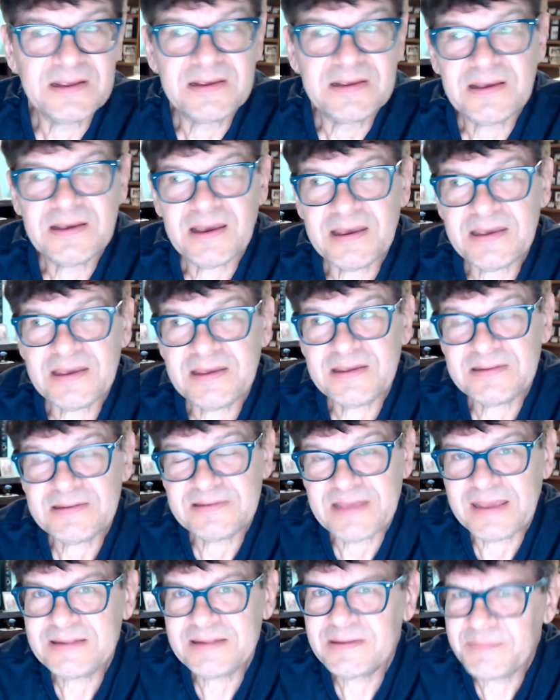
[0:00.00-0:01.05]
I
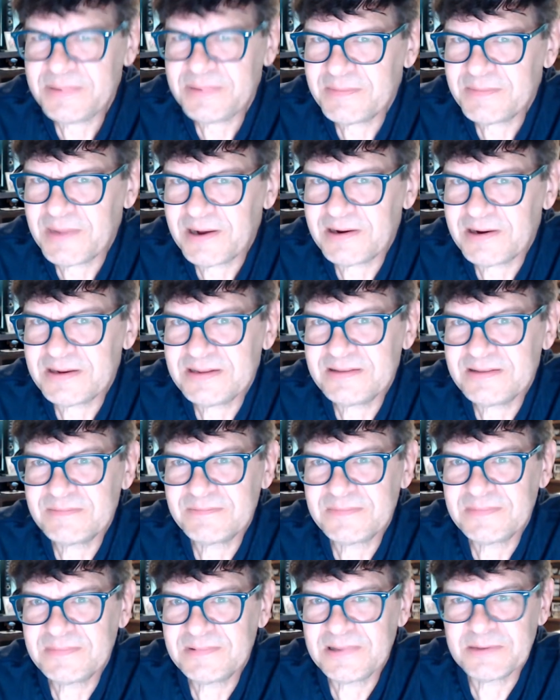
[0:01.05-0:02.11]
intend to be married
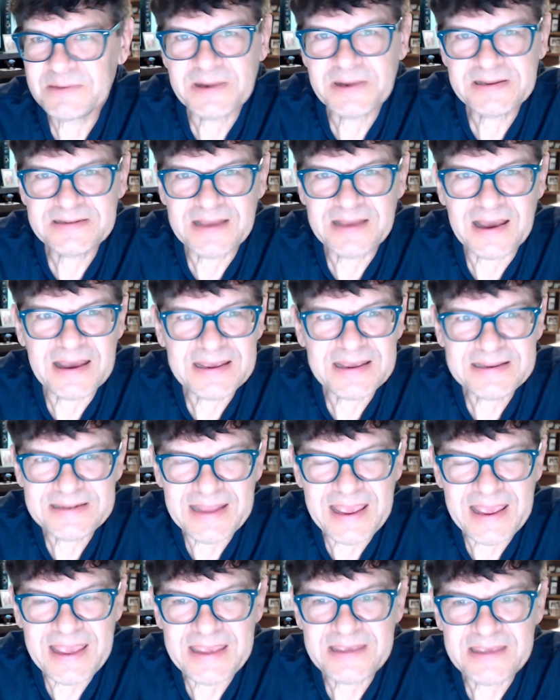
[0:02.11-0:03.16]
till my dying
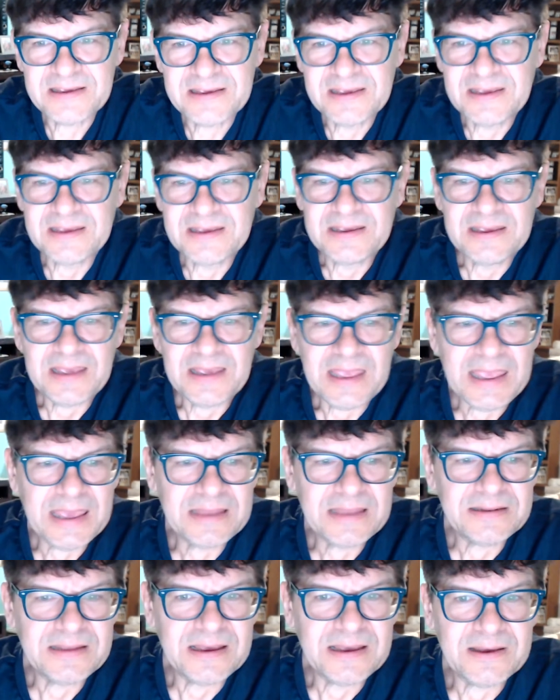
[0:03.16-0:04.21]
day,
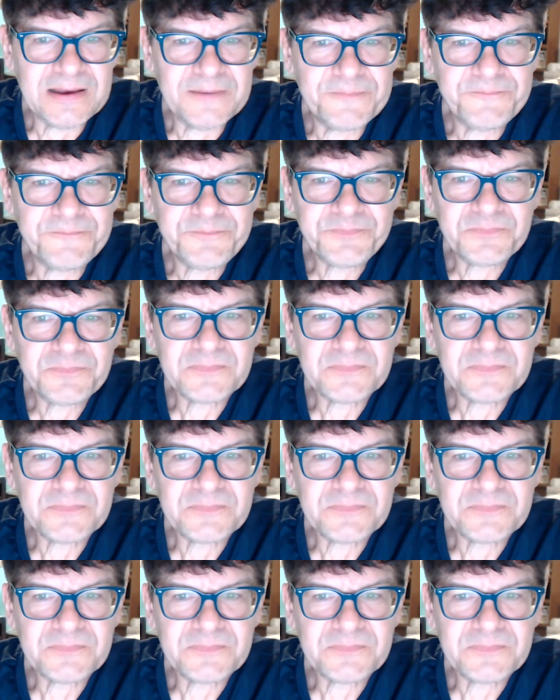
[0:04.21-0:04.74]
and um,